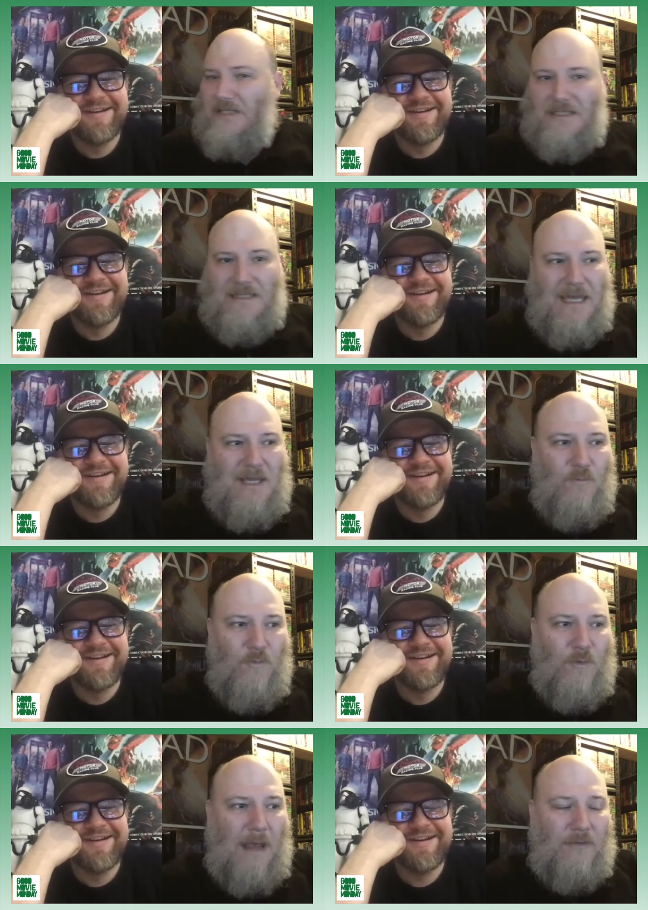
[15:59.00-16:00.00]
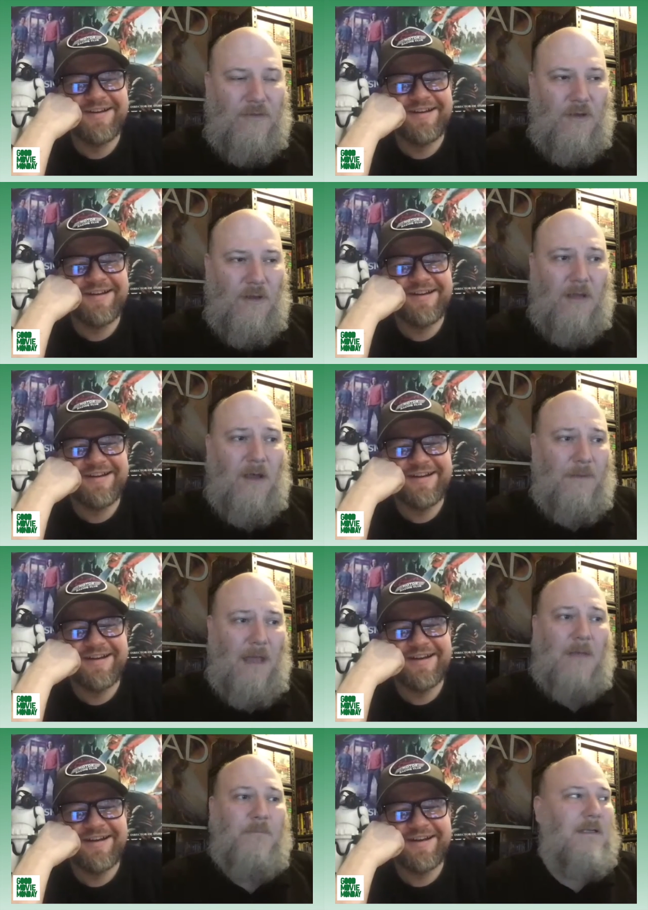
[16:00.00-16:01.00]
Speaker 1: scene at the like, I mean,
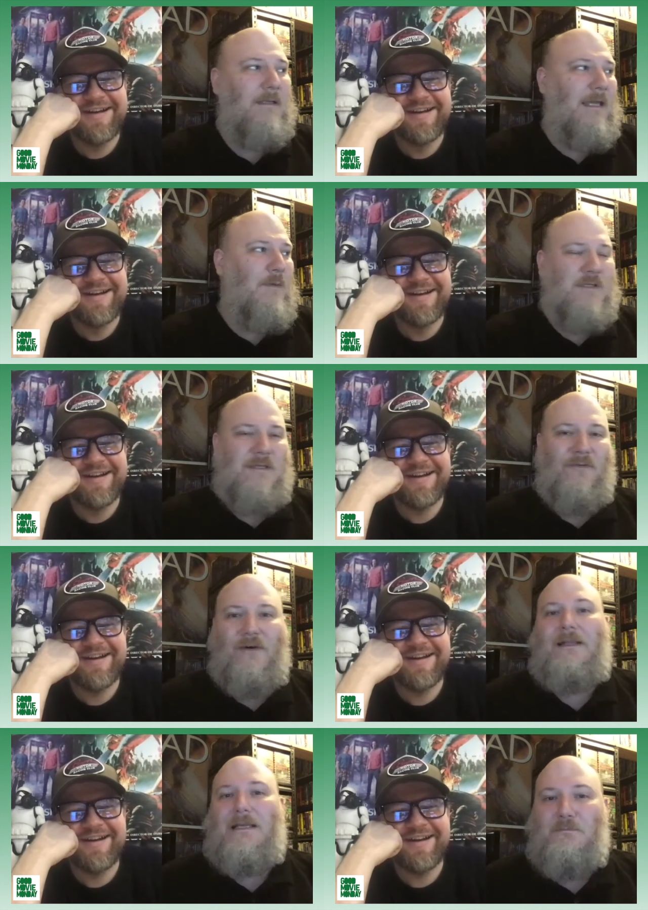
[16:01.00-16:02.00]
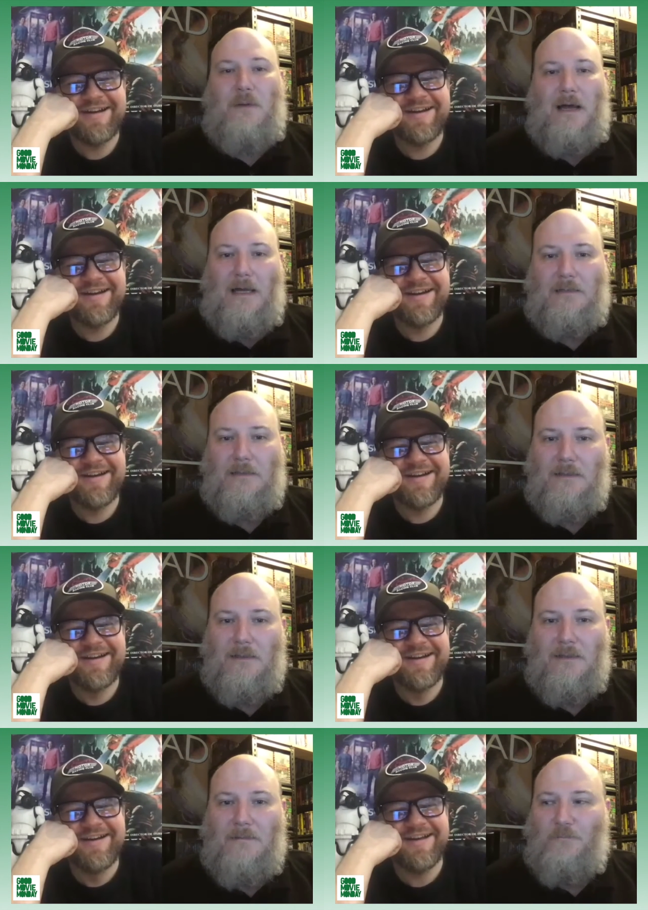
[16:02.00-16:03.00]
admittedly, it was the funniest part,
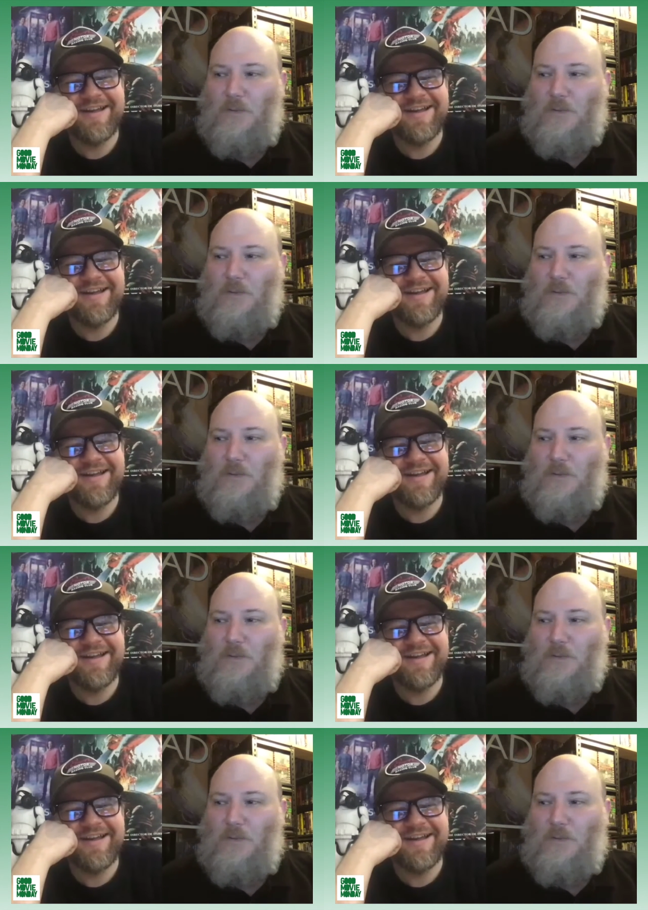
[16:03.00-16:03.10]
but the